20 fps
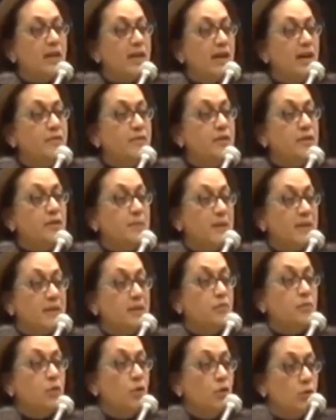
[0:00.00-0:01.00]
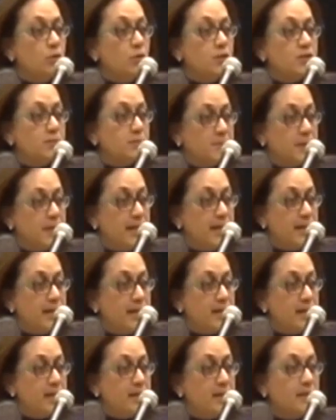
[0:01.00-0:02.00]
We have a big role to
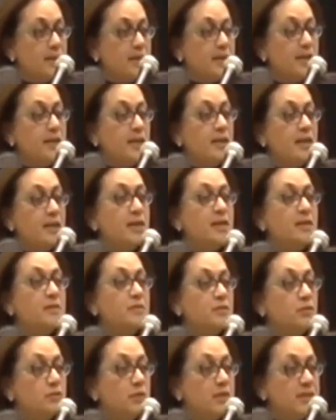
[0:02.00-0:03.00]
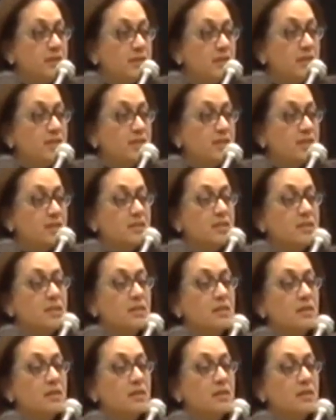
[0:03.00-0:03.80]
play in doing this.